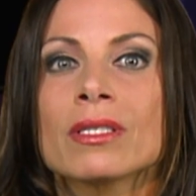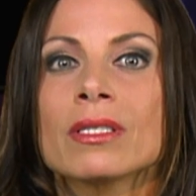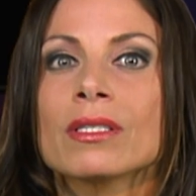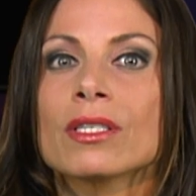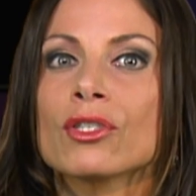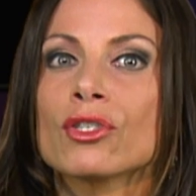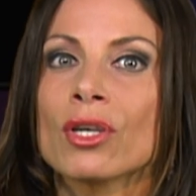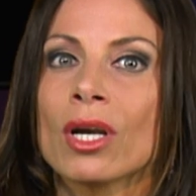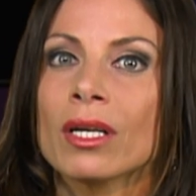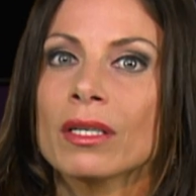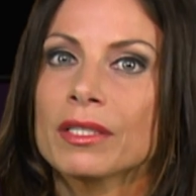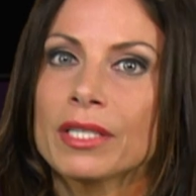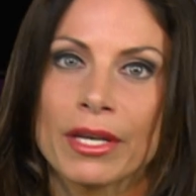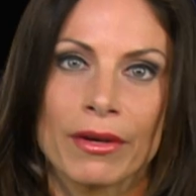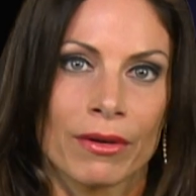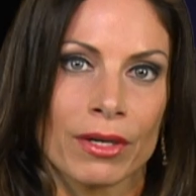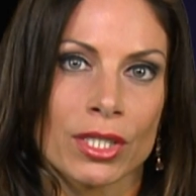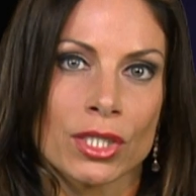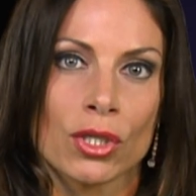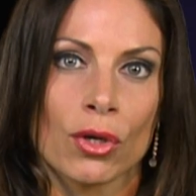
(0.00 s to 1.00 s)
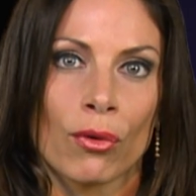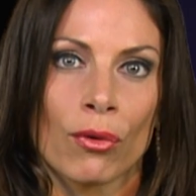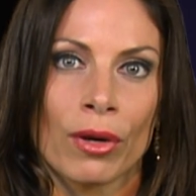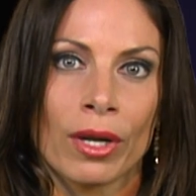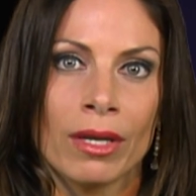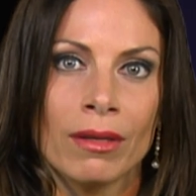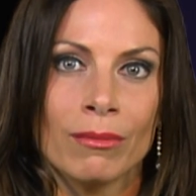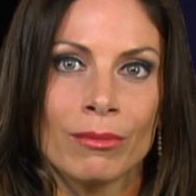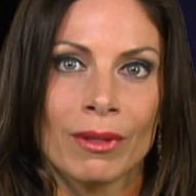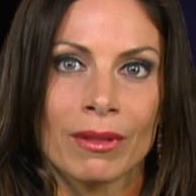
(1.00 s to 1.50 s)
into junk
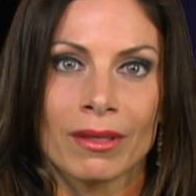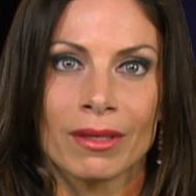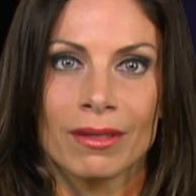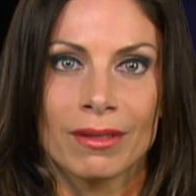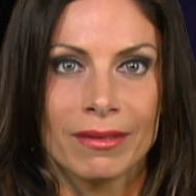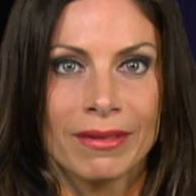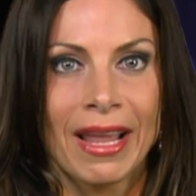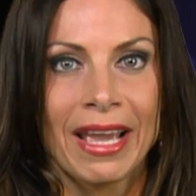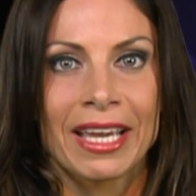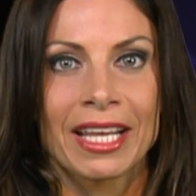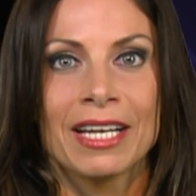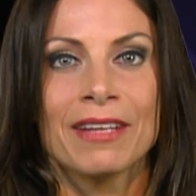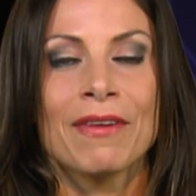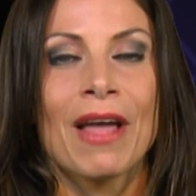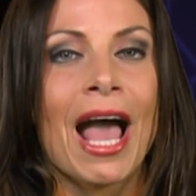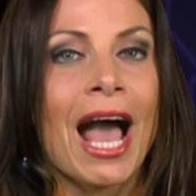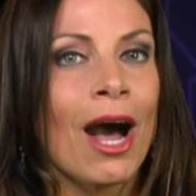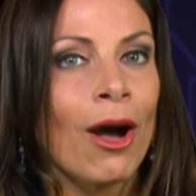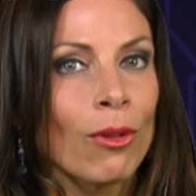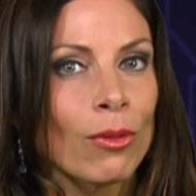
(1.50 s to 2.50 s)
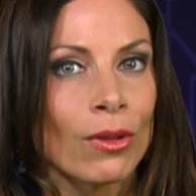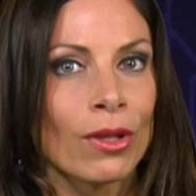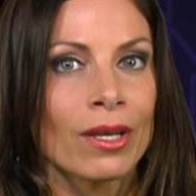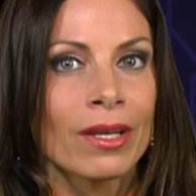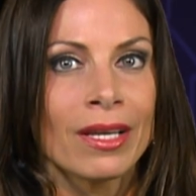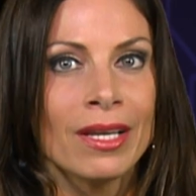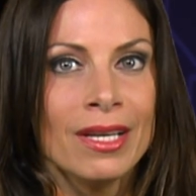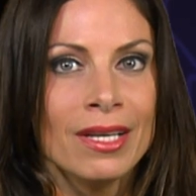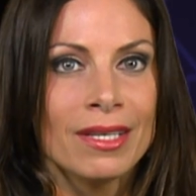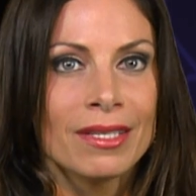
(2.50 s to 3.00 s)
territory with a negative
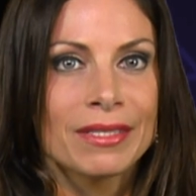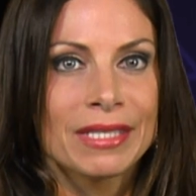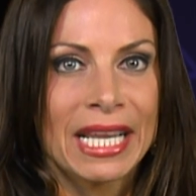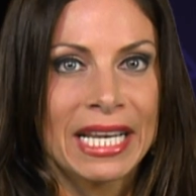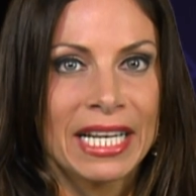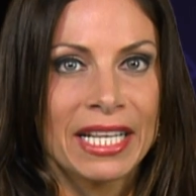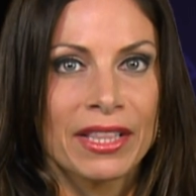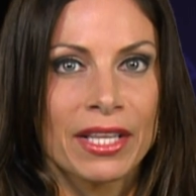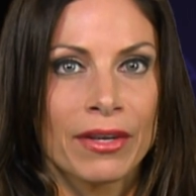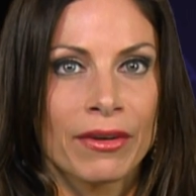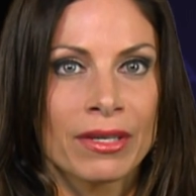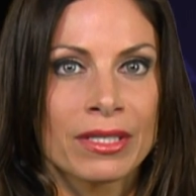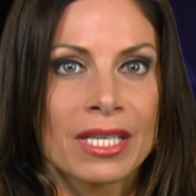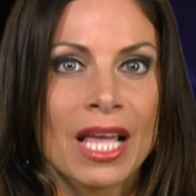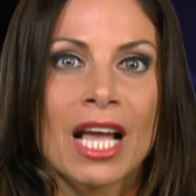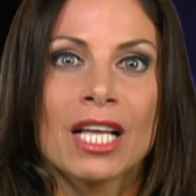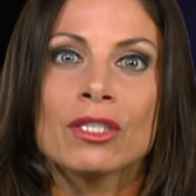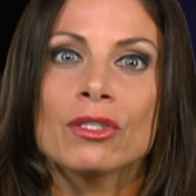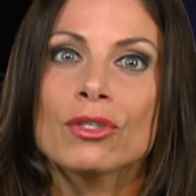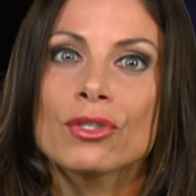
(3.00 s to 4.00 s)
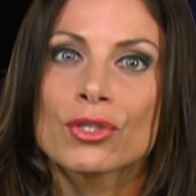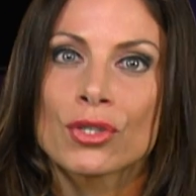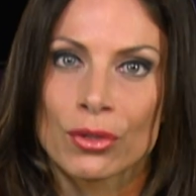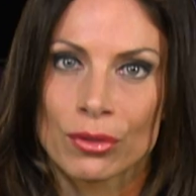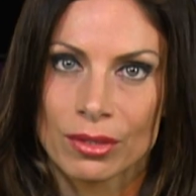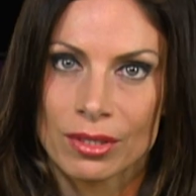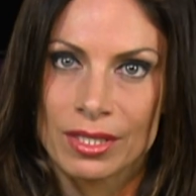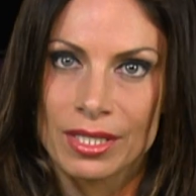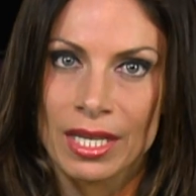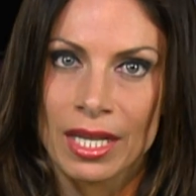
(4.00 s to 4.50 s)
outlook, stating there is
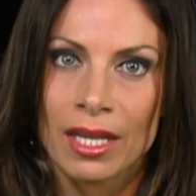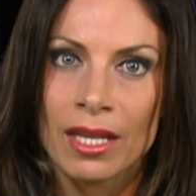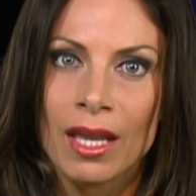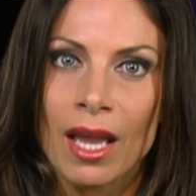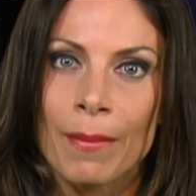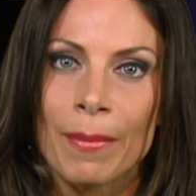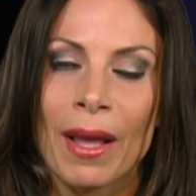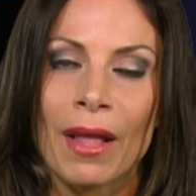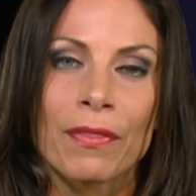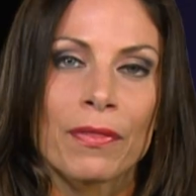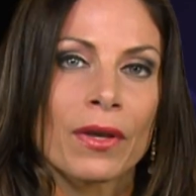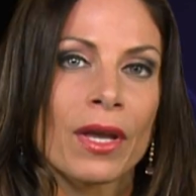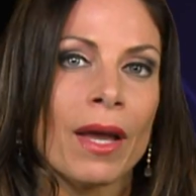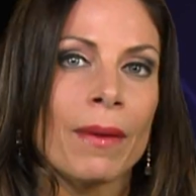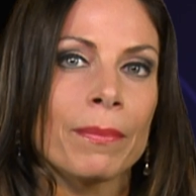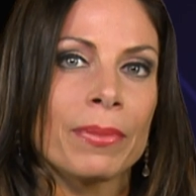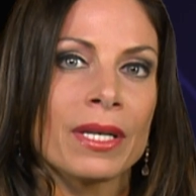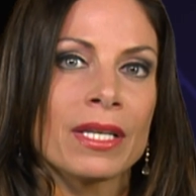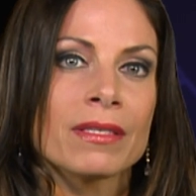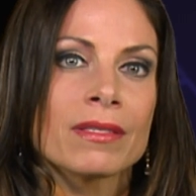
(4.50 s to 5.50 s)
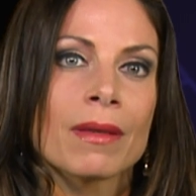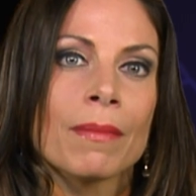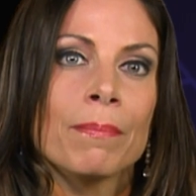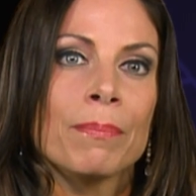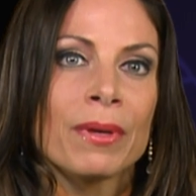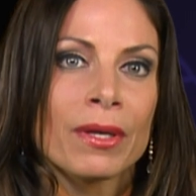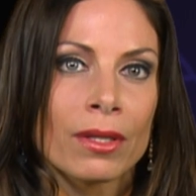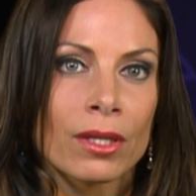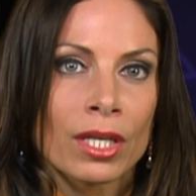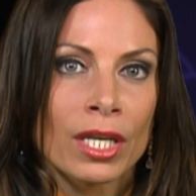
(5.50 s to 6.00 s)
uncertainty about the company's
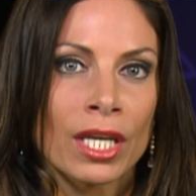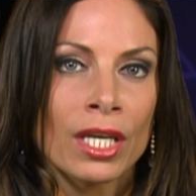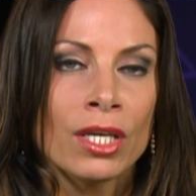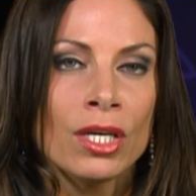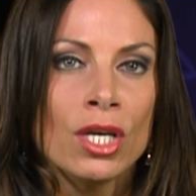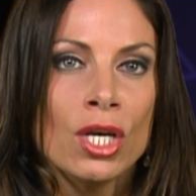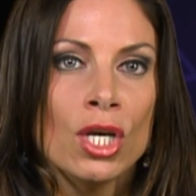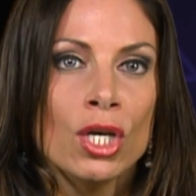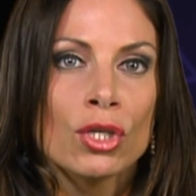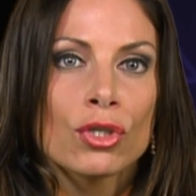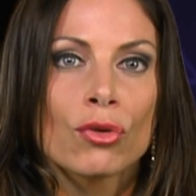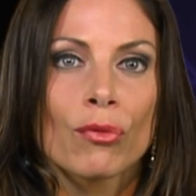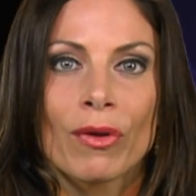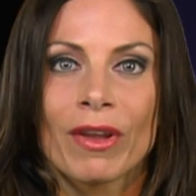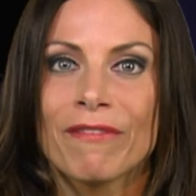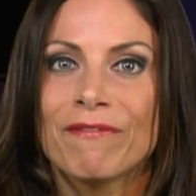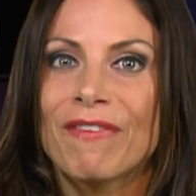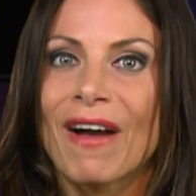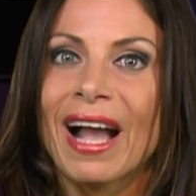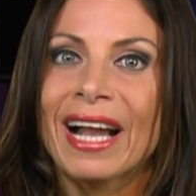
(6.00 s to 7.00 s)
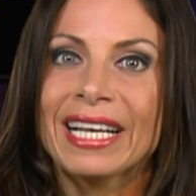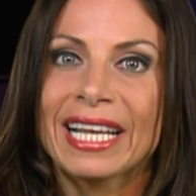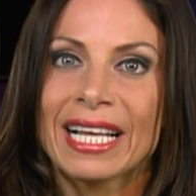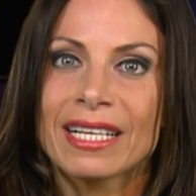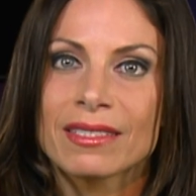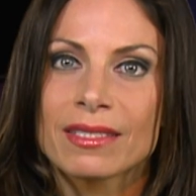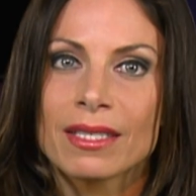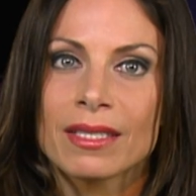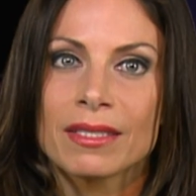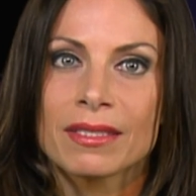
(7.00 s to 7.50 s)
ability to
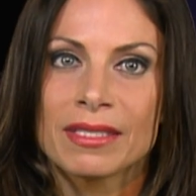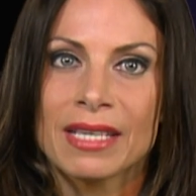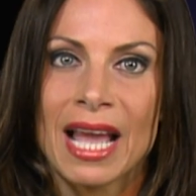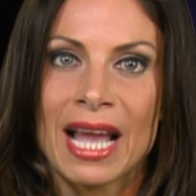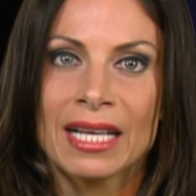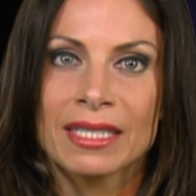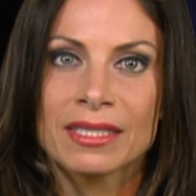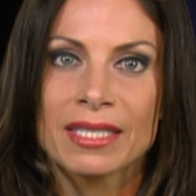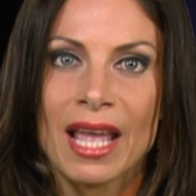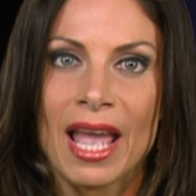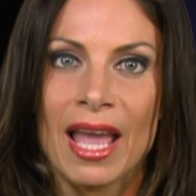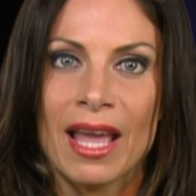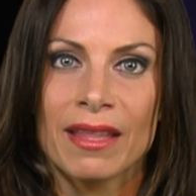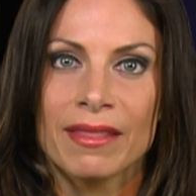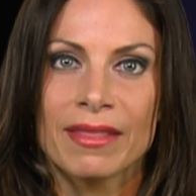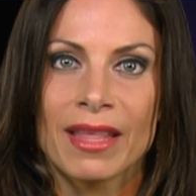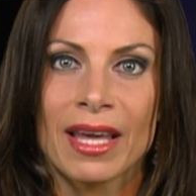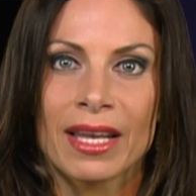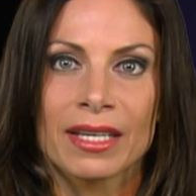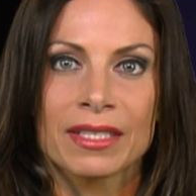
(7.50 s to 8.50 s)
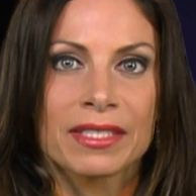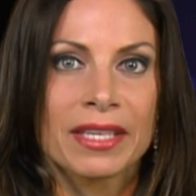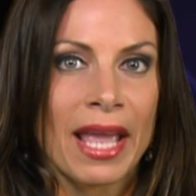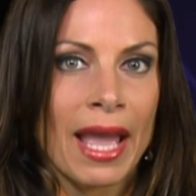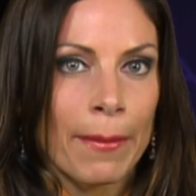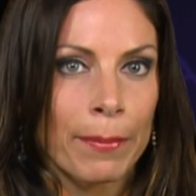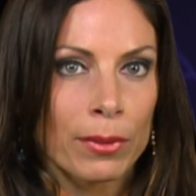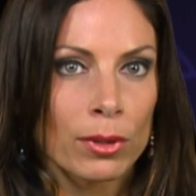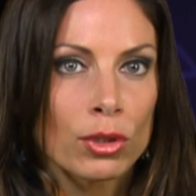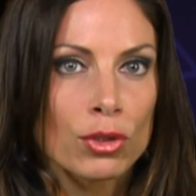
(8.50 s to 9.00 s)
refinance this debt and that its
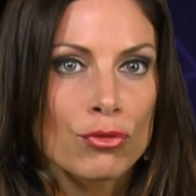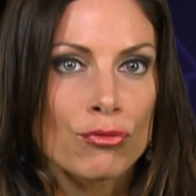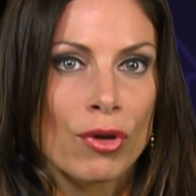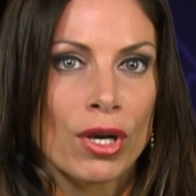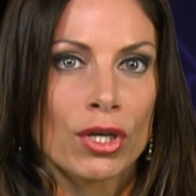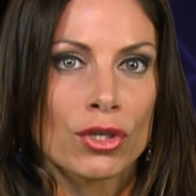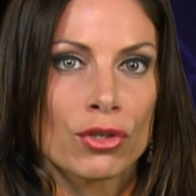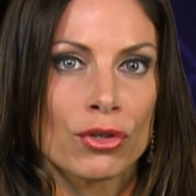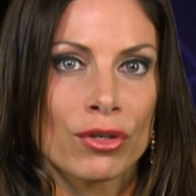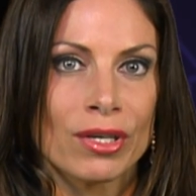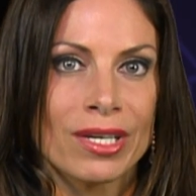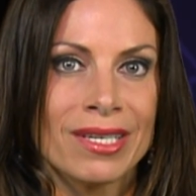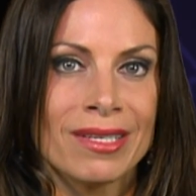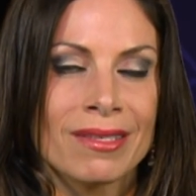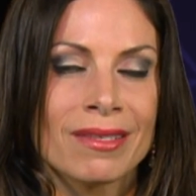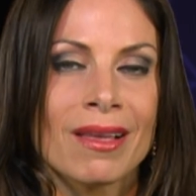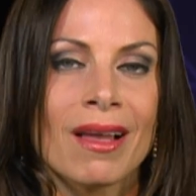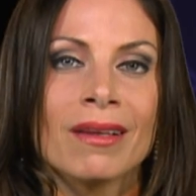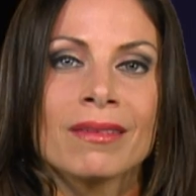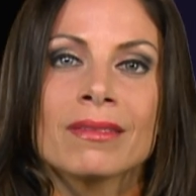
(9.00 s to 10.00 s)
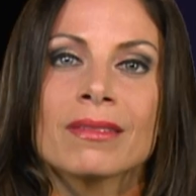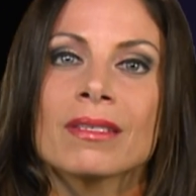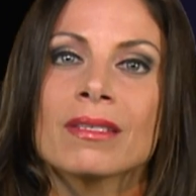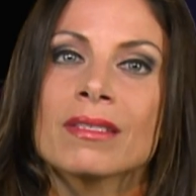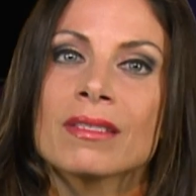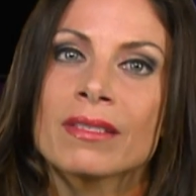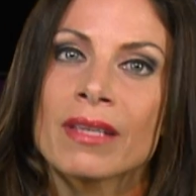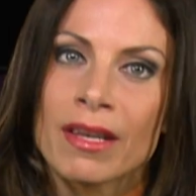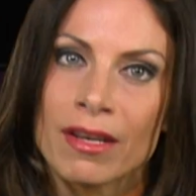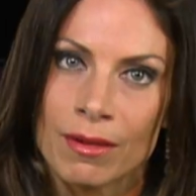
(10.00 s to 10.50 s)
capital structure is
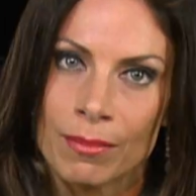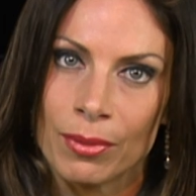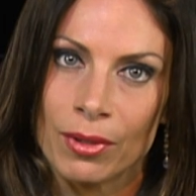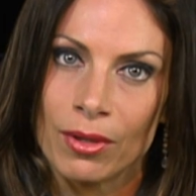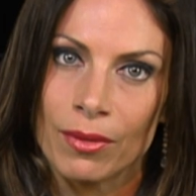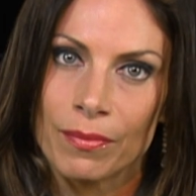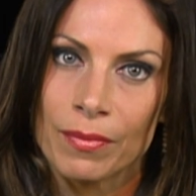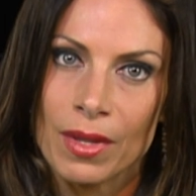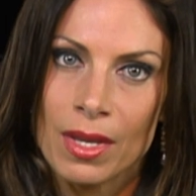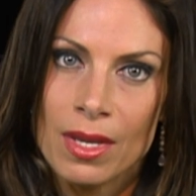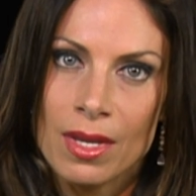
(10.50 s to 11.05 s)
unsustainable.